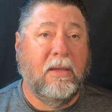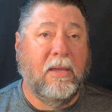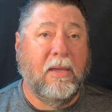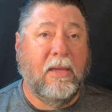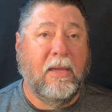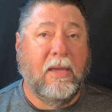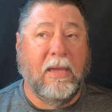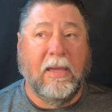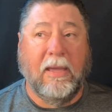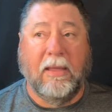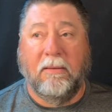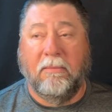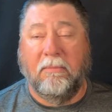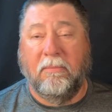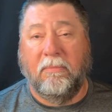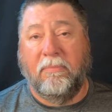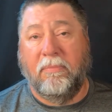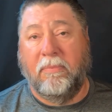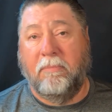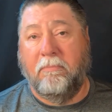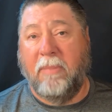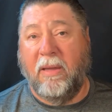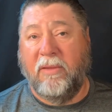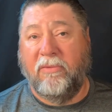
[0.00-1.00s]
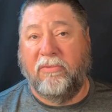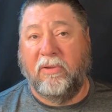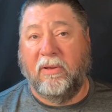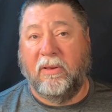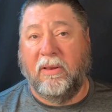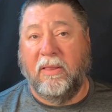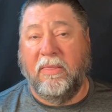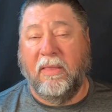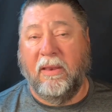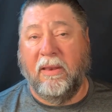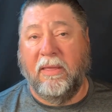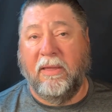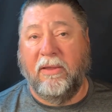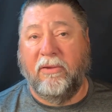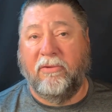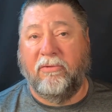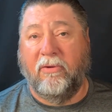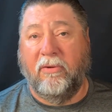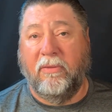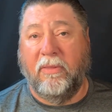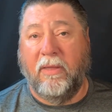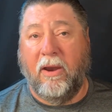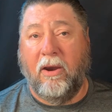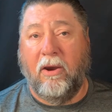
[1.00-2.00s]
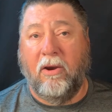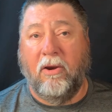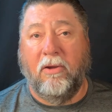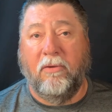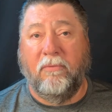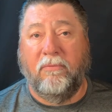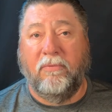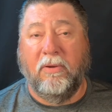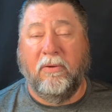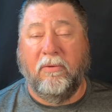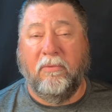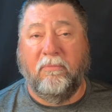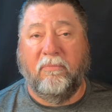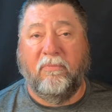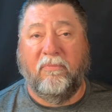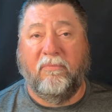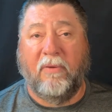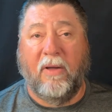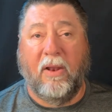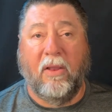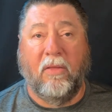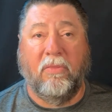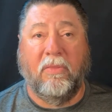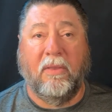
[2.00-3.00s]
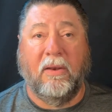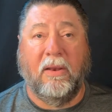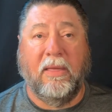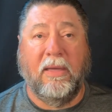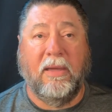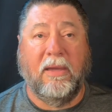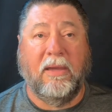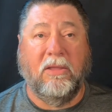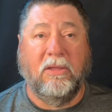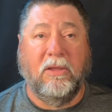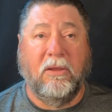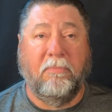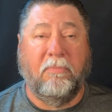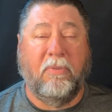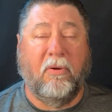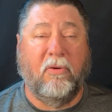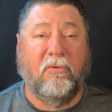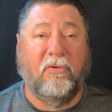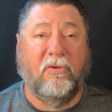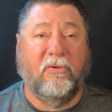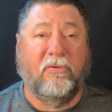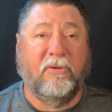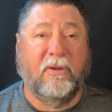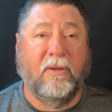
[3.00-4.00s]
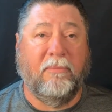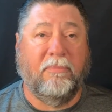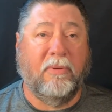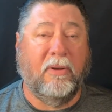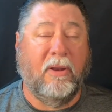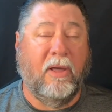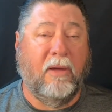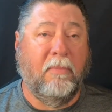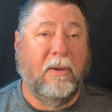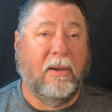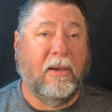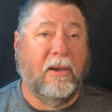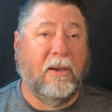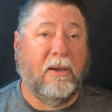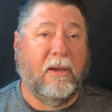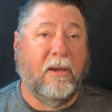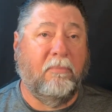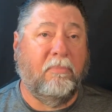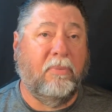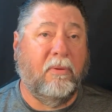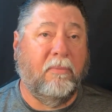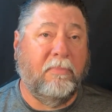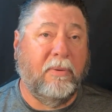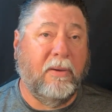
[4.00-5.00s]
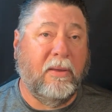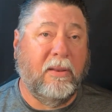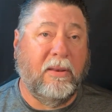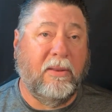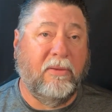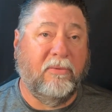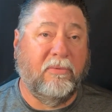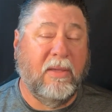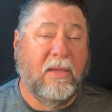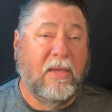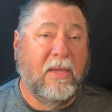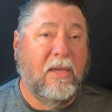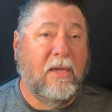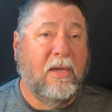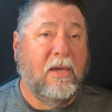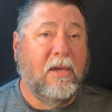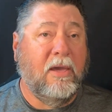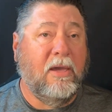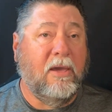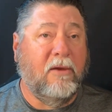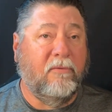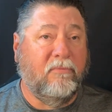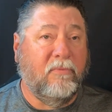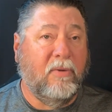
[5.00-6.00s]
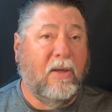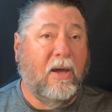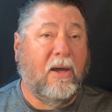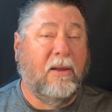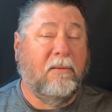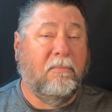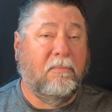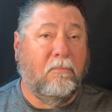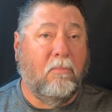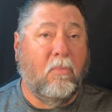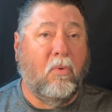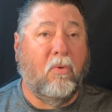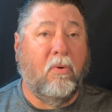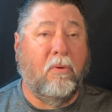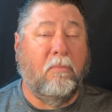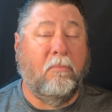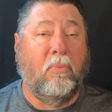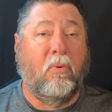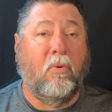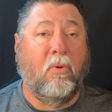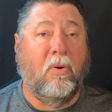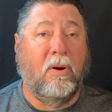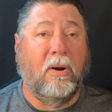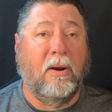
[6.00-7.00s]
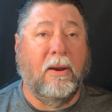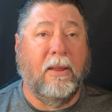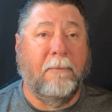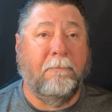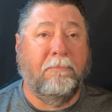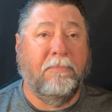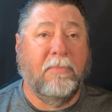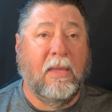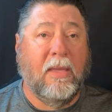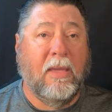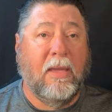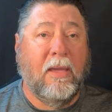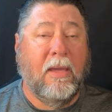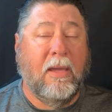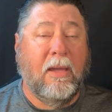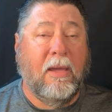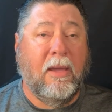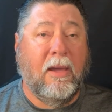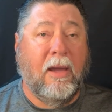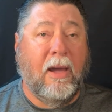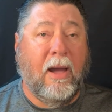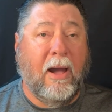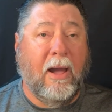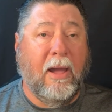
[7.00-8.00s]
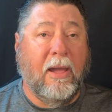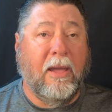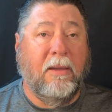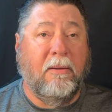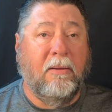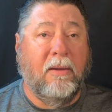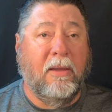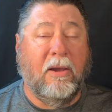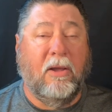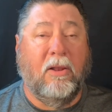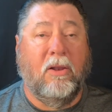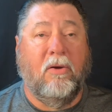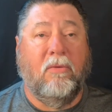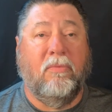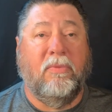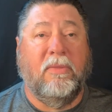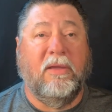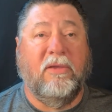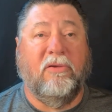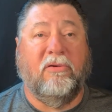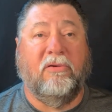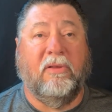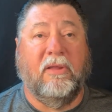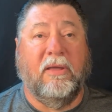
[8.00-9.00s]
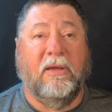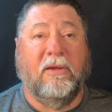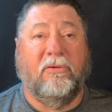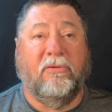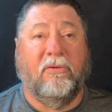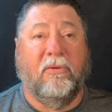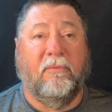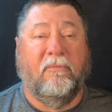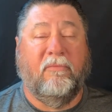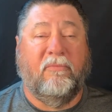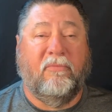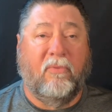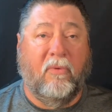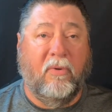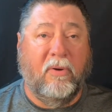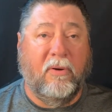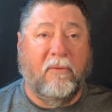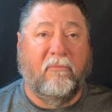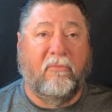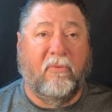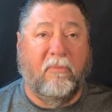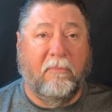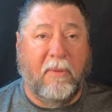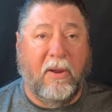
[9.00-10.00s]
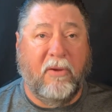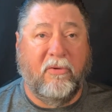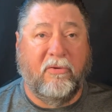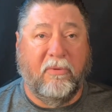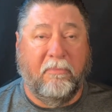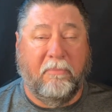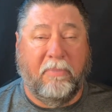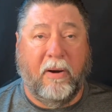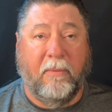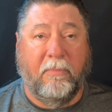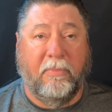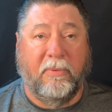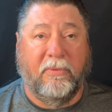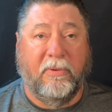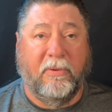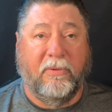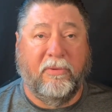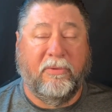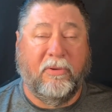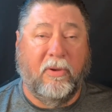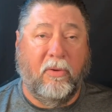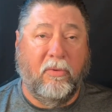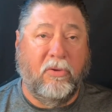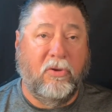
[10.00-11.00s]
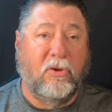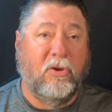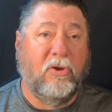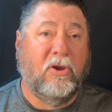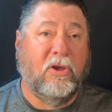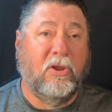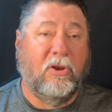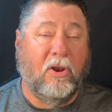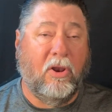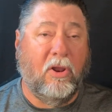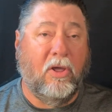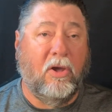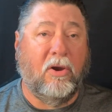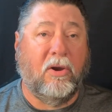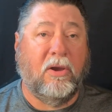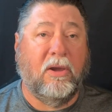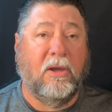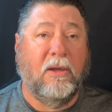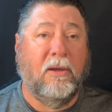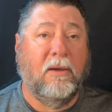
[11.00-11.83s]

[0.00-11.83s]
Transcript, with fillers: And basically the links are there. If you follow the link and you purchase something, I'll make a couple of pennies. If not, more importantly, I include these links for information purposes. So you can look